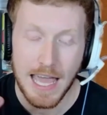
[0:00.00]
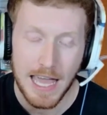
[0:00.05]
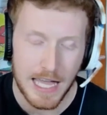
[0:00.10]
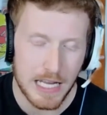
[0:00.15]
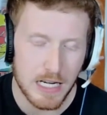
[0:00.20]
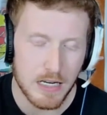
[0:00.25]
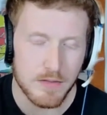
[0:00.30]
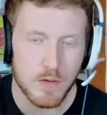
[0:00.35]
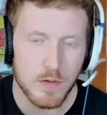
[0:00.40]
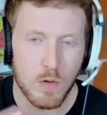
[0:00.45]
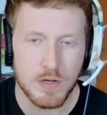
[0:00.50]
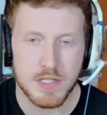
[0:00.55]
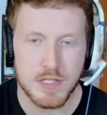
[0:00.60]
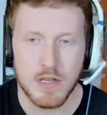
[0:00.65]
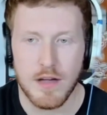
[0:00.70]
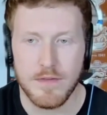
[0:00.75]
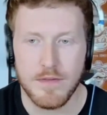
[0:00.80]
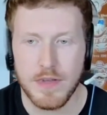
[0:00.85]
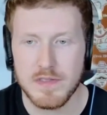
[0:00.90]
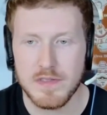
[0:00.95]
And, of course,
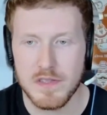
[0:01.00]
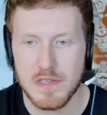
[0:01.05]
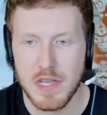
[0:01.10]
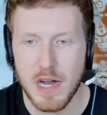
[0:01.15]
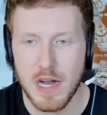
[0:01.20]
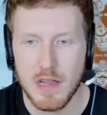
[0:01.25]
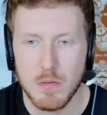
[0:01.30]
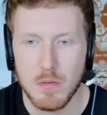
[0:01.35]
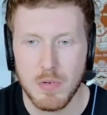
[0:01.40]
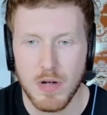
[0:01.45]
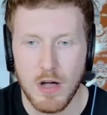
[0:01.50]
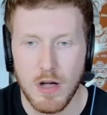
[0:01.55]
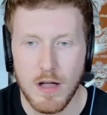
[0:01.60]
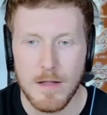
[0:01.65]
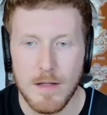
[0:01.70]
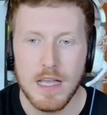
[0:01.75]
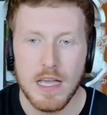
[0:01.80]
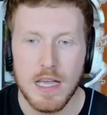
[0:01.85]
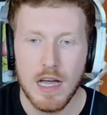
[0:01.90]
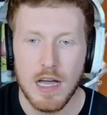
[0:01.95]
the offensive side of the
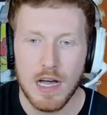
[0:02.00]
ball.